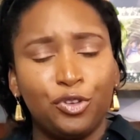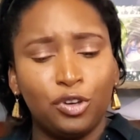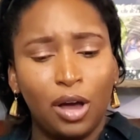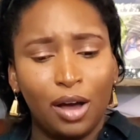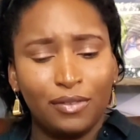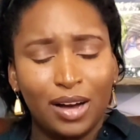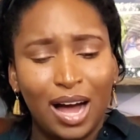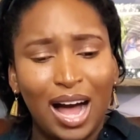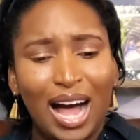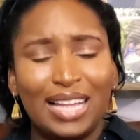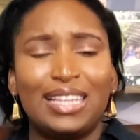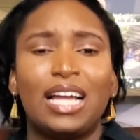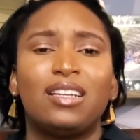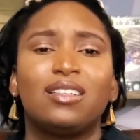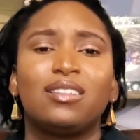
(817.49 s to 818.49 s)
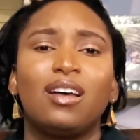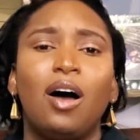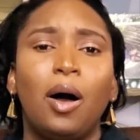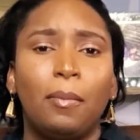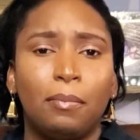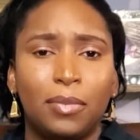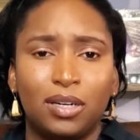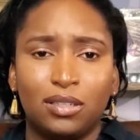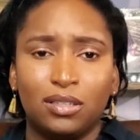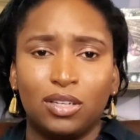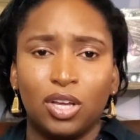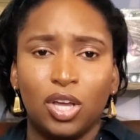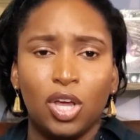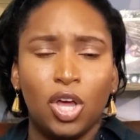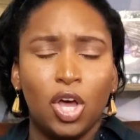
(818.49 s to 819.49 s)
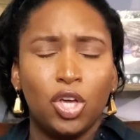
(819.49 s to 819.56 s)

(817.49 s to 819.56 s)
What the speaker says: you have a heart that is humble,